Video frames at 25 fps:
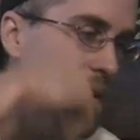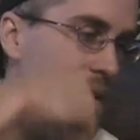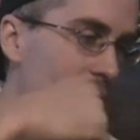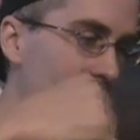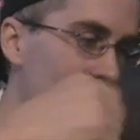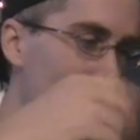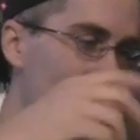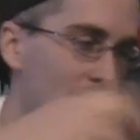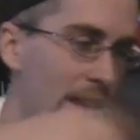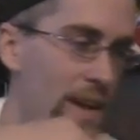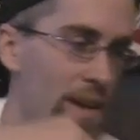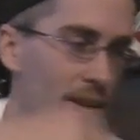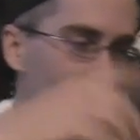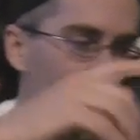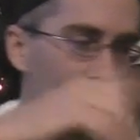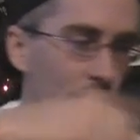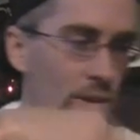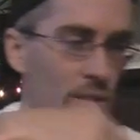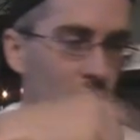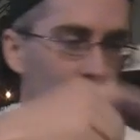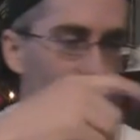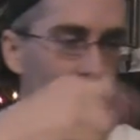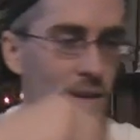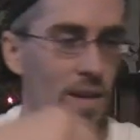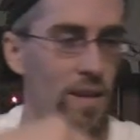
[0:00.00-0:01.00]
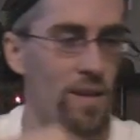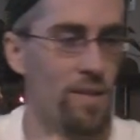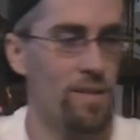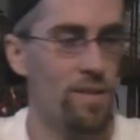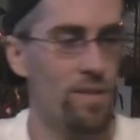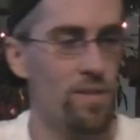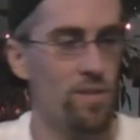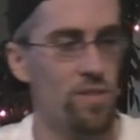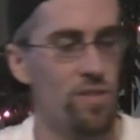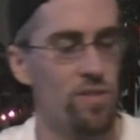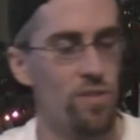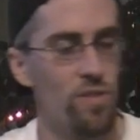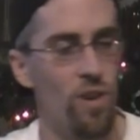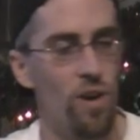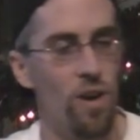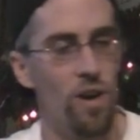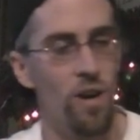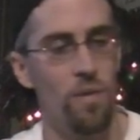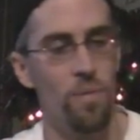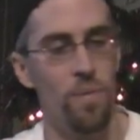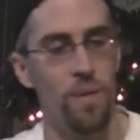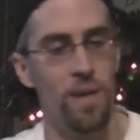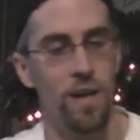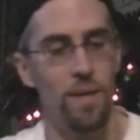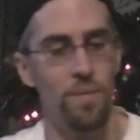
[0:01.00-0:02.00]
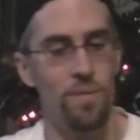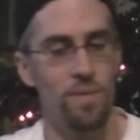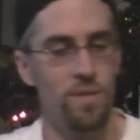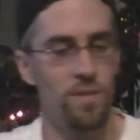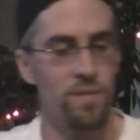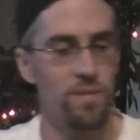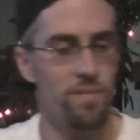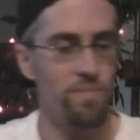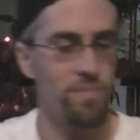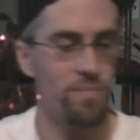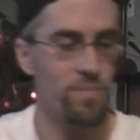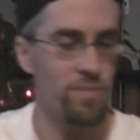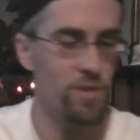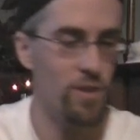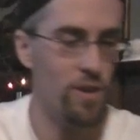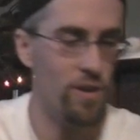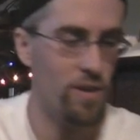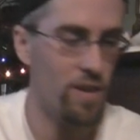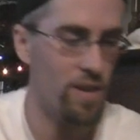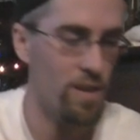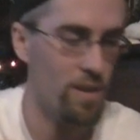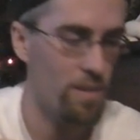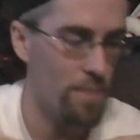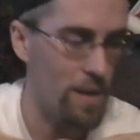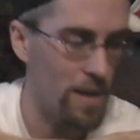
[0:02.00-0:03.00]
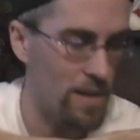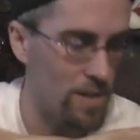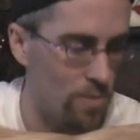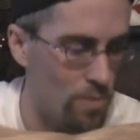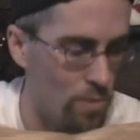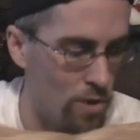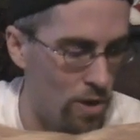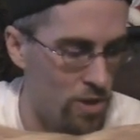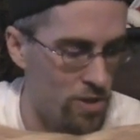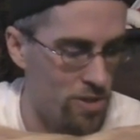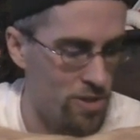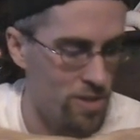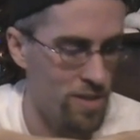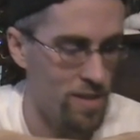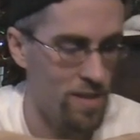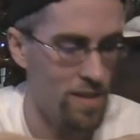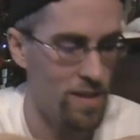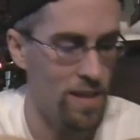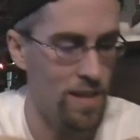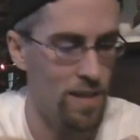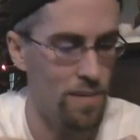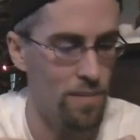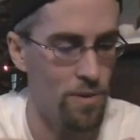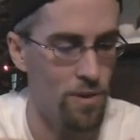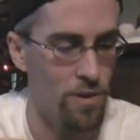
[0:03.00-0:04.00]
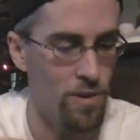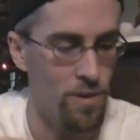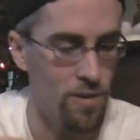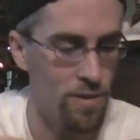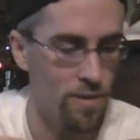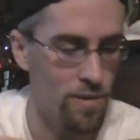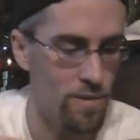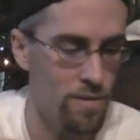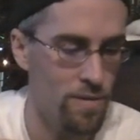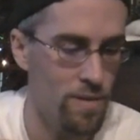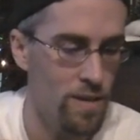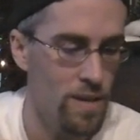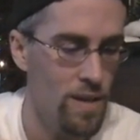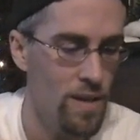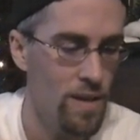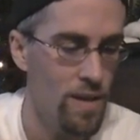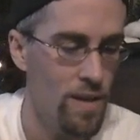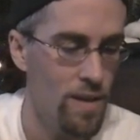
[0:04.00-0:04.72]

He did that earlier, and I had to stall when I was talking about the Washington game earlier,